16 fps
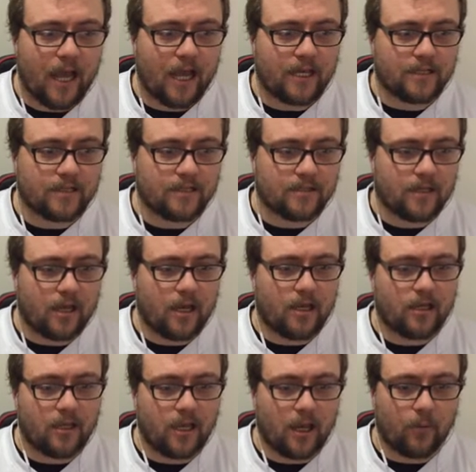and
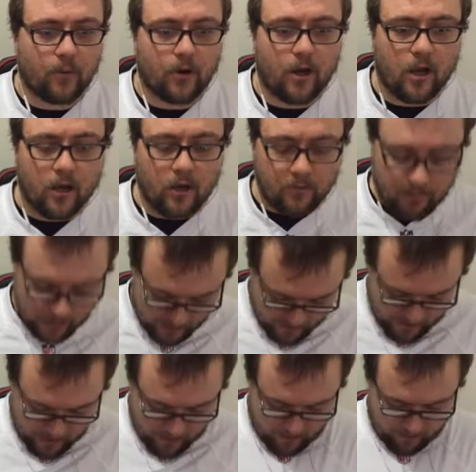uh, yeah we're at home
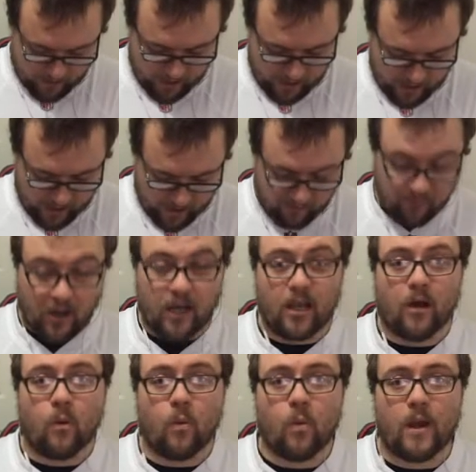but I have my
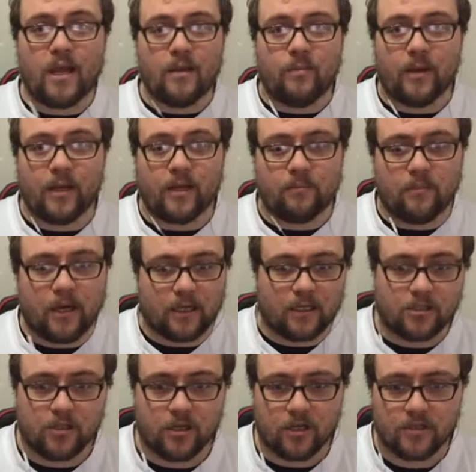away Peyton
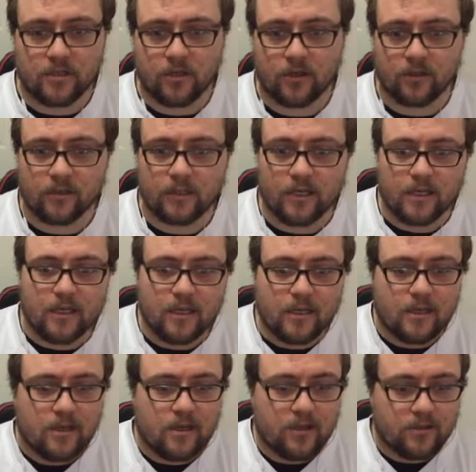Manning jersey on.
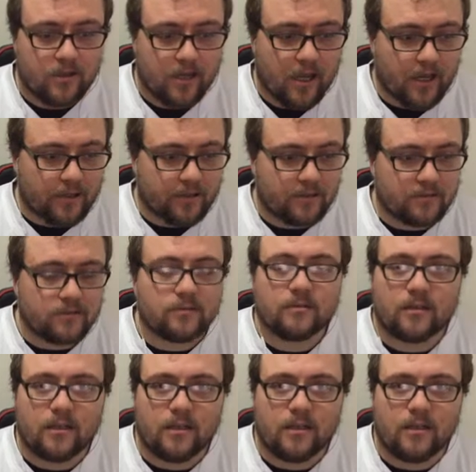So yeah
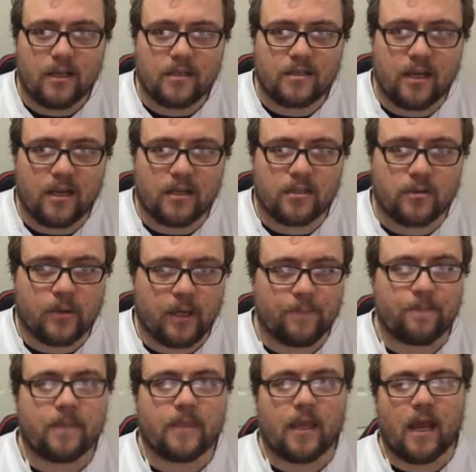let's get into it
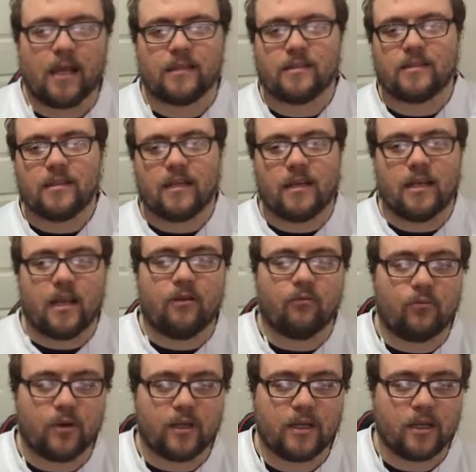and see
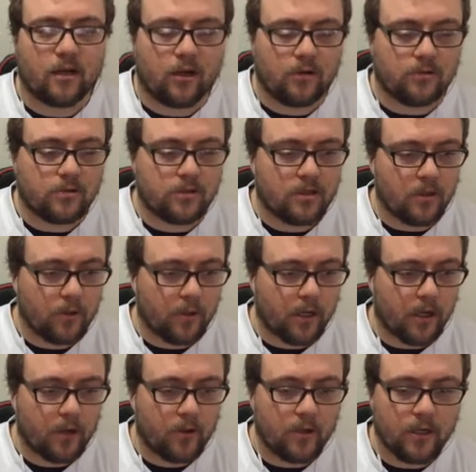if we can go
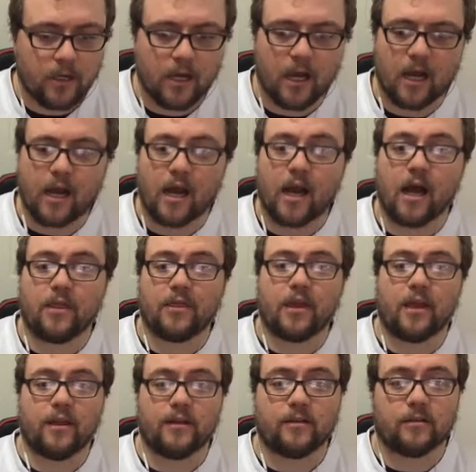2-0 and
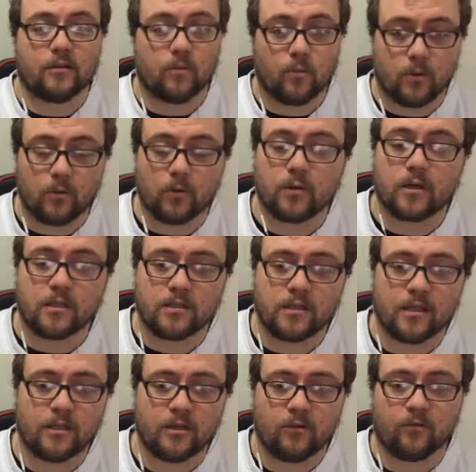then we will
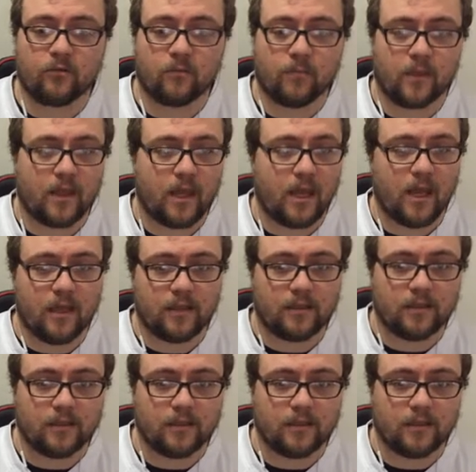continue from there.